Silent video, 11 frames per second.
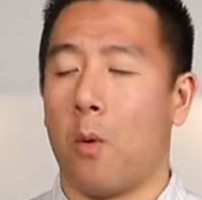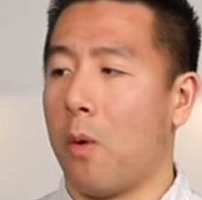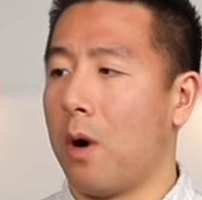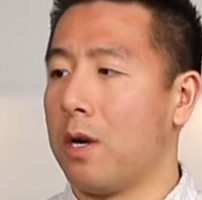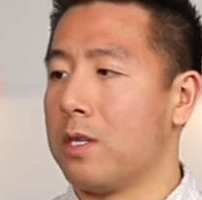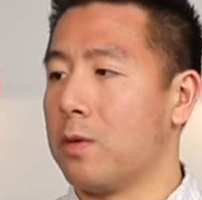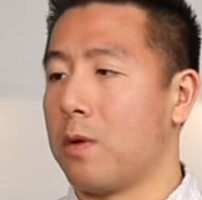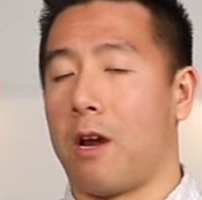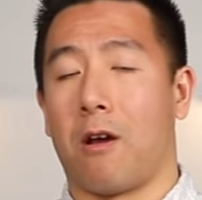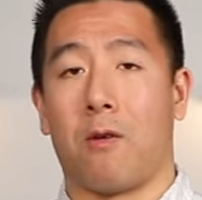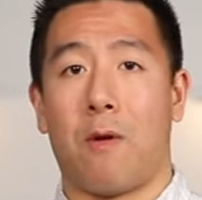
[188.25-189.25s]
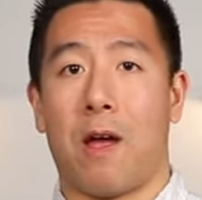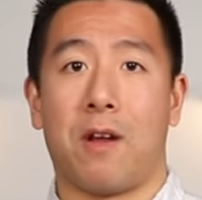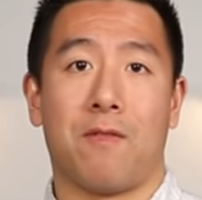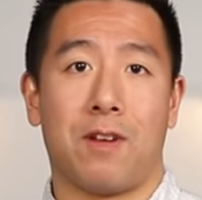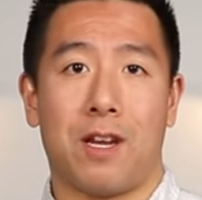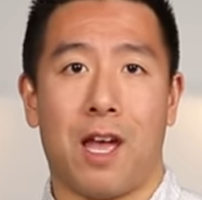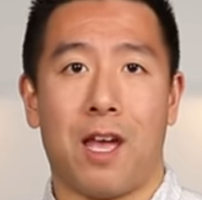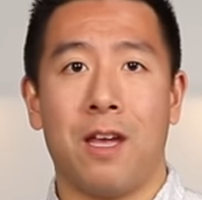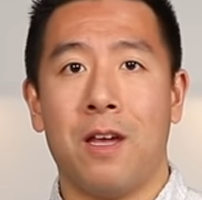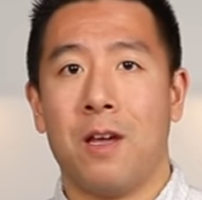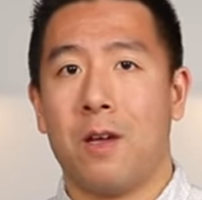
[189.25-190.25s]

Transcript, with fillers: or to carry around every day.